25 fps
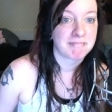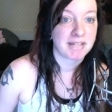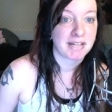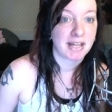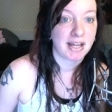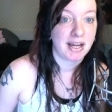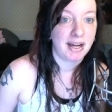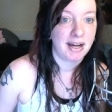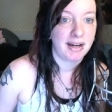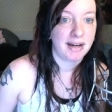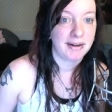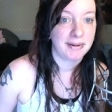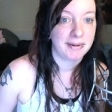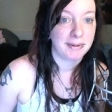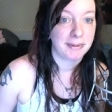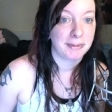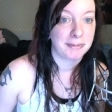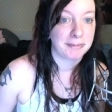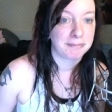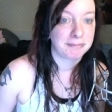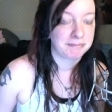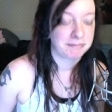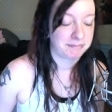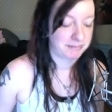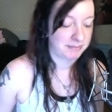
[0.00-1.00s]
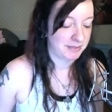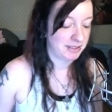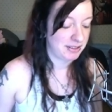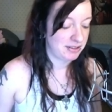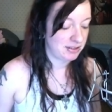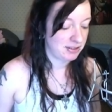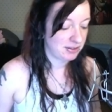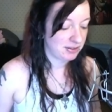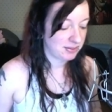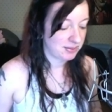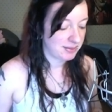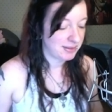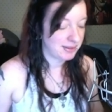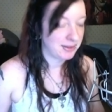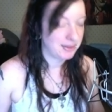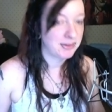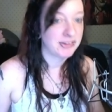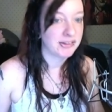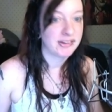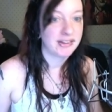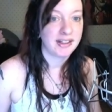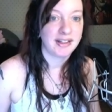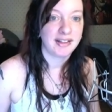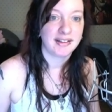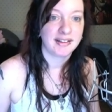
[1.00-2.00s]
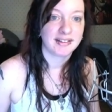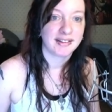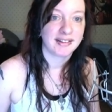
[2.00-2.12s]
I don't know. Just one of those days, I